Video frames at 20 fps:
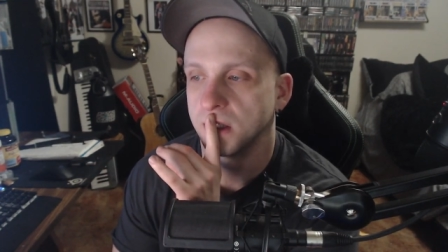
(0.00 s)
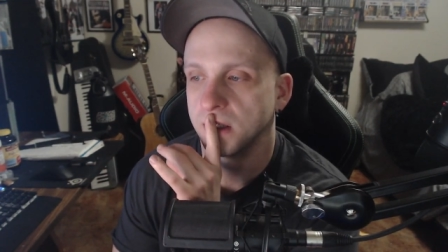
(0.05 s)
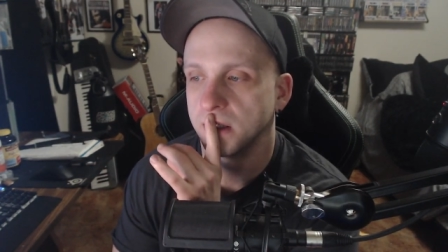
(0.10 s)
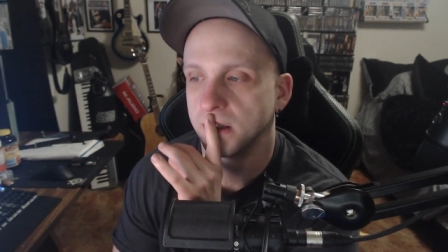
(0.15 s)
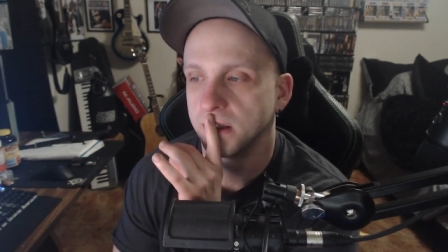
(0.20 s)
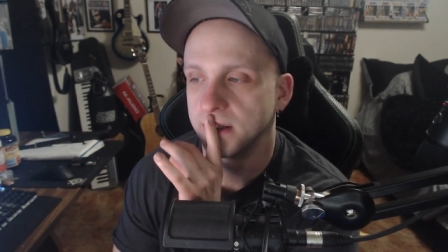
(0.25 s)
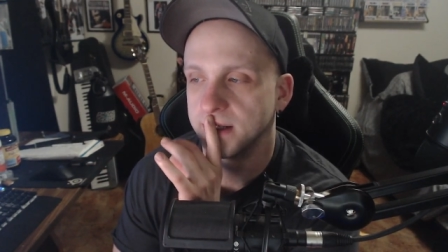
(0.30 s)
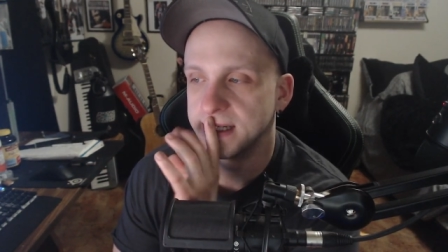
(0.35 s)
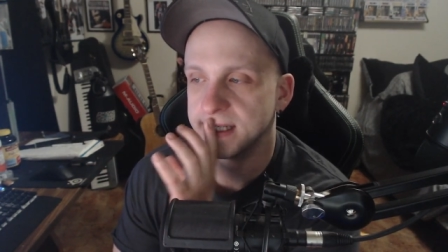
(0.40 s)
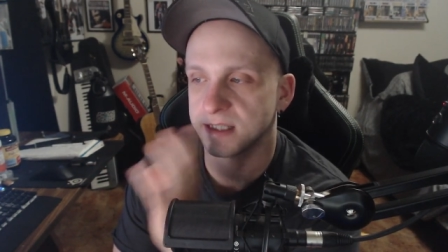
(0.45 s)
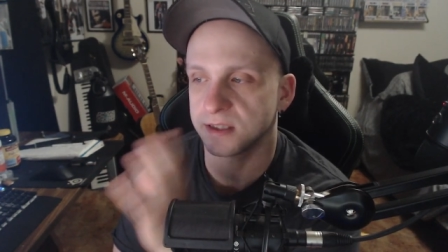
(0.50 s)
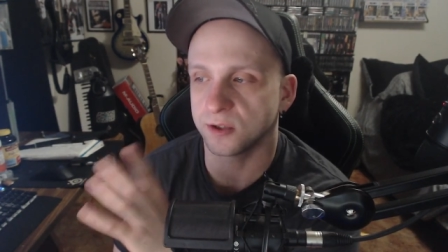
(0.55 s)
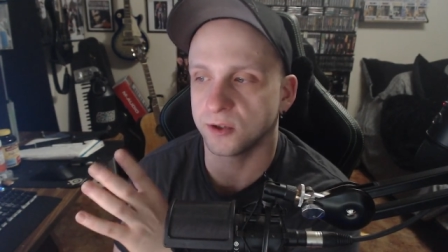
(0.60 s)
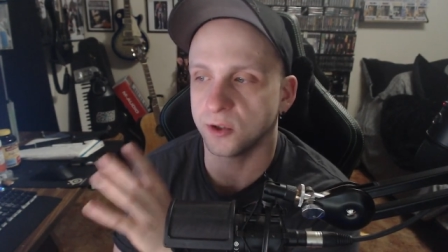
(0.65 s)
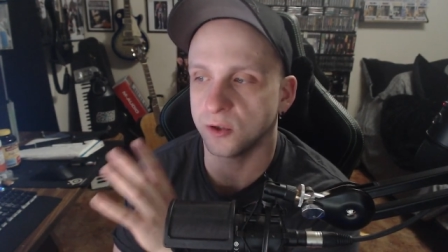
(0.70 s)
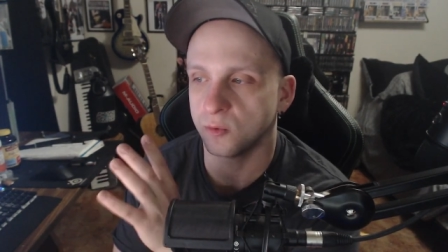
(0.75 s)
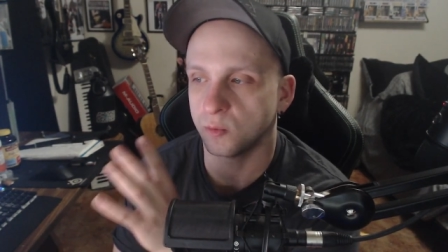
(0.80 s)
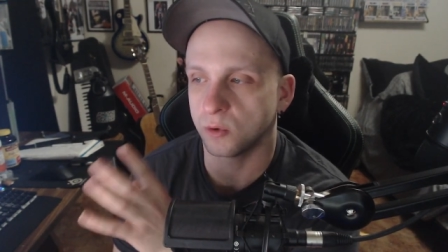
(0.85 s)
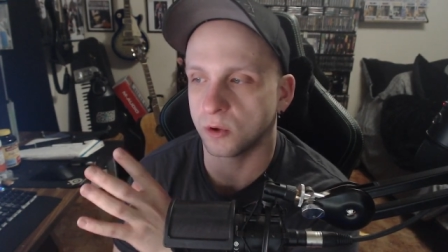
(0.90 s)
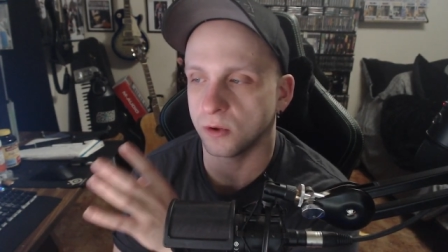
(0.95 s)
It is a
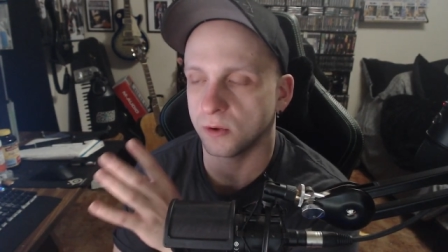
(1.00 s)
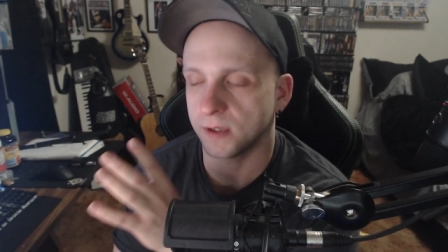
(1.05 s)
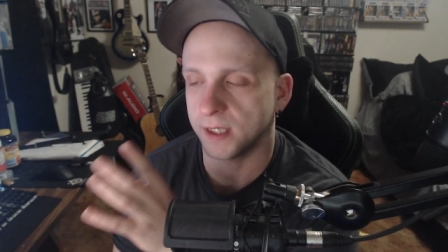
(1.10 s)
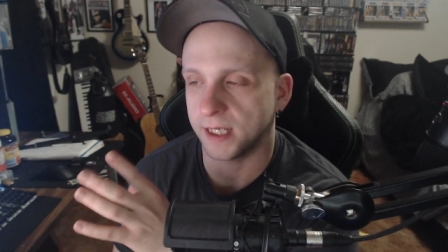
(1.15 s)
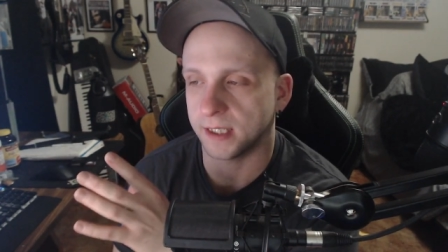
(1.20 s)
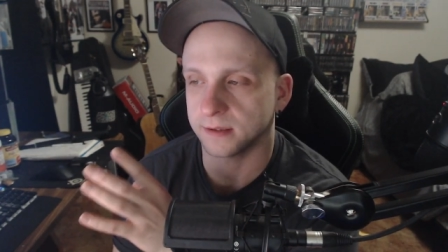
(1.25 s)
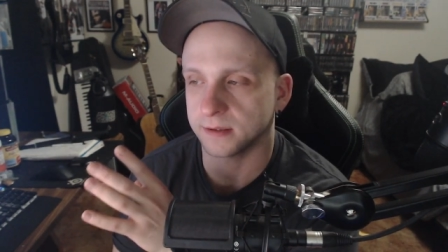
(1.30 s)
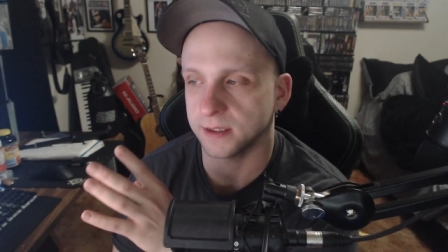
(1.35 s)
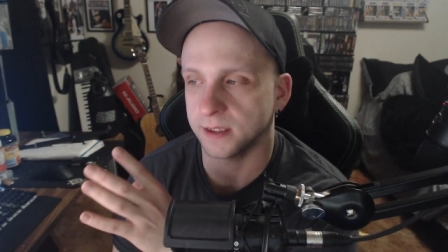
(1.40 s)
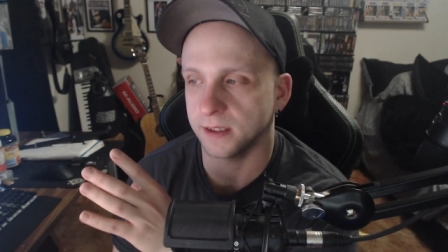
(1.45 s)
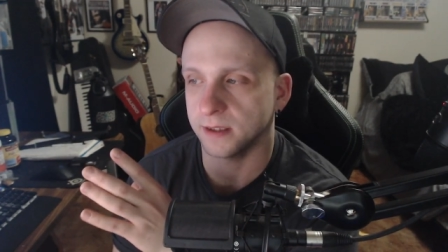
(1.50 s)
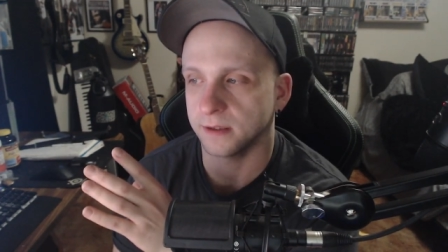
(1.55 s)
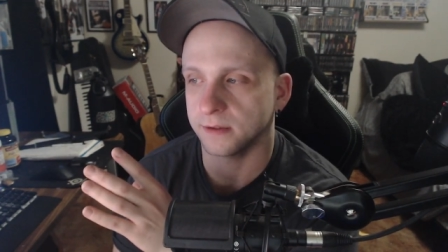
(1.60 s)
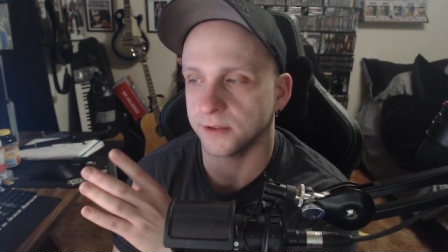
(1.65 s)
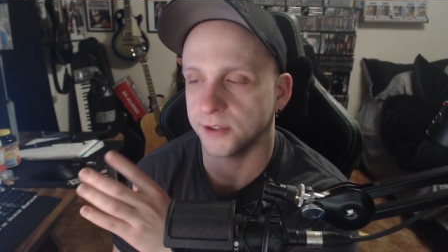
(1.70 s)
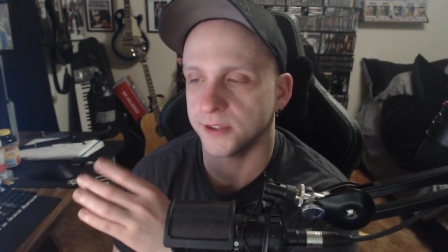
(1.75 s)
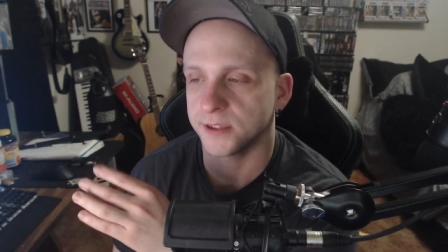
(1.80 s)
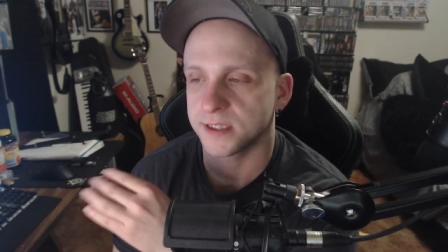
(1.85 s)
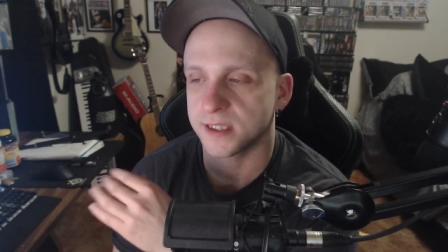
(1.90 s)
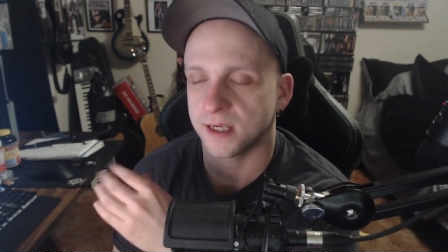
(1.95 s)
good world out there.
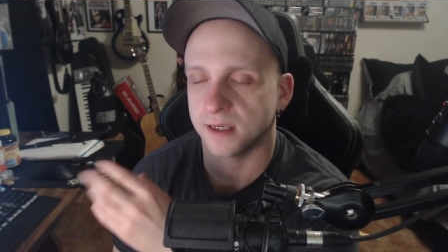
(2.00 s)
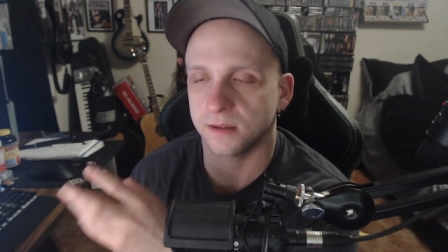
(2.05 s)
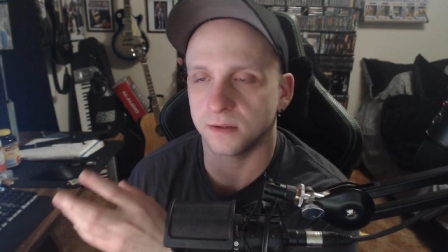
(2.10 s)
You just got